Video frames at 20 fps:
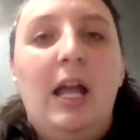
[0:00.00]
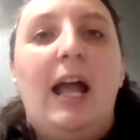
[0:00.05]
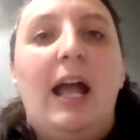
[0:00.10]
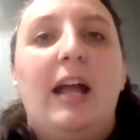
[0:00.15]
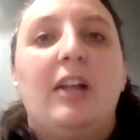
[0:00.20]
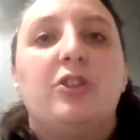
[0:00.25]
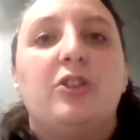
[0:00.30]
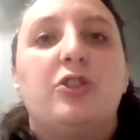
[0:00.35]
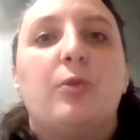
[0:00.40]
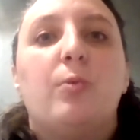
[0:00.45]

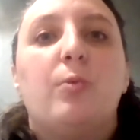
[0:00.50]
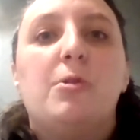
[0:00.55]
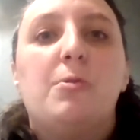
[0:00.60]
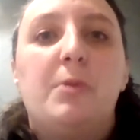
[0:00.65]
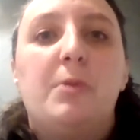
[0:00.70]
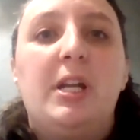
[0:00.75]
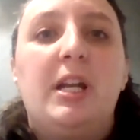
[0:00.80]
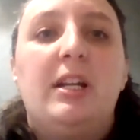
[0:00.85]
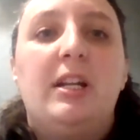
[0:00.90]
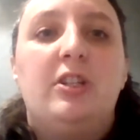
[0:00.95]
And so what
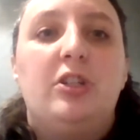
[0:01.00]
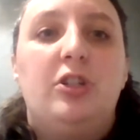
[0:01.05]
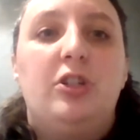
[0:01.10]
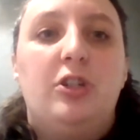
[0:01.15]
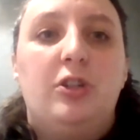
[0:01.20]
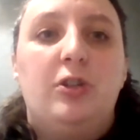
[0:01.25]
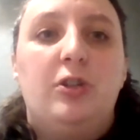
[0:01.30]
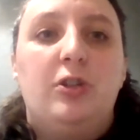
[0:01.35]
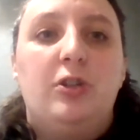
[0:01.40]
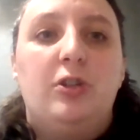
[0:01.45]
we had to
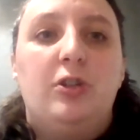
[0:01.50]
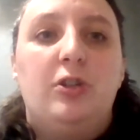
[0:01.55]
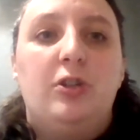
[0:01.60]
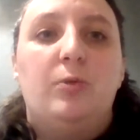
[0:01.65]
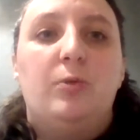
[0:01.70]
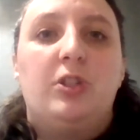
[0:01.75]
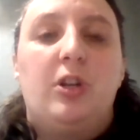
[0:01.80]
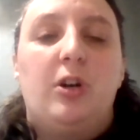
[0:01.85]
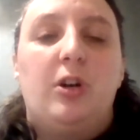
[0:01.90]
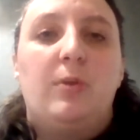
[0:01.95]
do
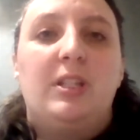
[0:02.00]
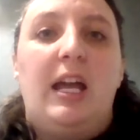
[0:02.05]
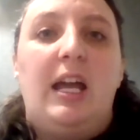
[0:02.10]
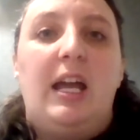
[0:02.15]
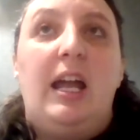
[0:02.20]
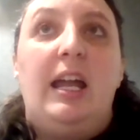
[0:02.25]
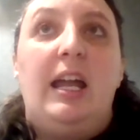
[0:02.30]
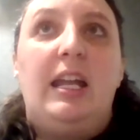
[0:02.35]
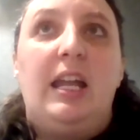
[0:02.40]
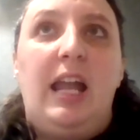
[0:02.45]
was go and
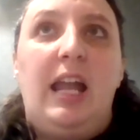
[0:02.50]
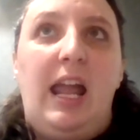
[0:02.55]
say,